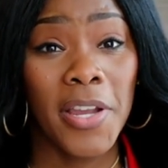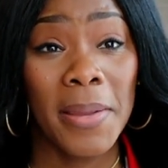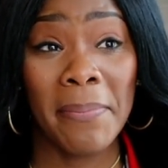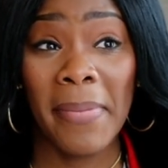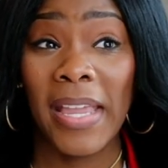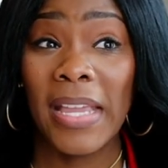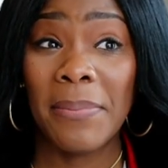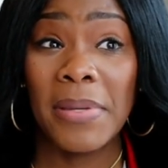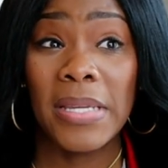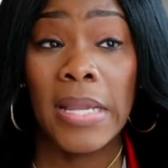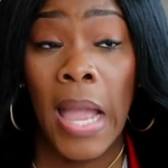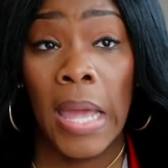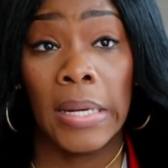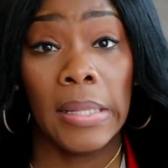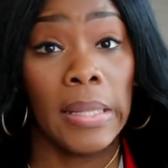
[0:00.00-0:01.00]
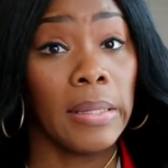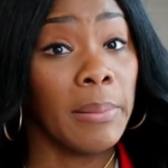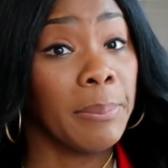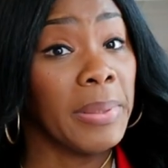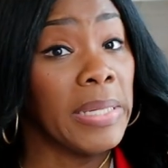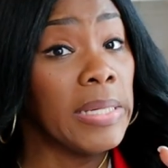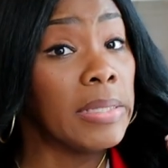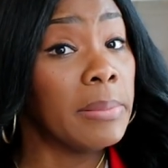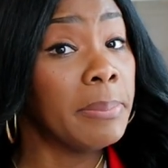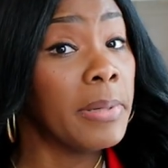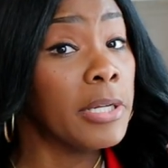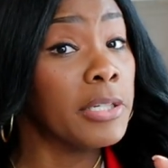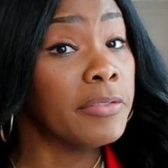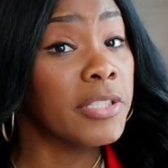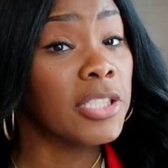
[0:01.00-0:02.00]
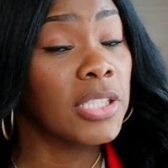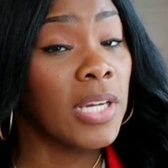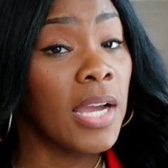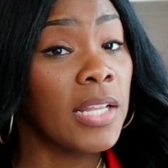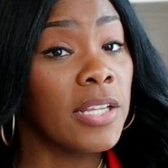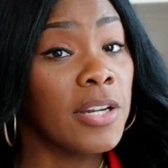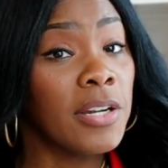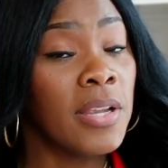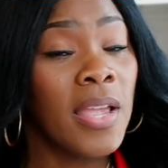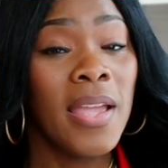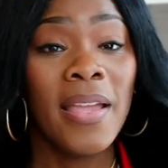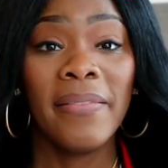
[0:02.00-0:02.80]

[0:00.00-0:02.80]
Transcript: It may be kind of like a peanut butterish color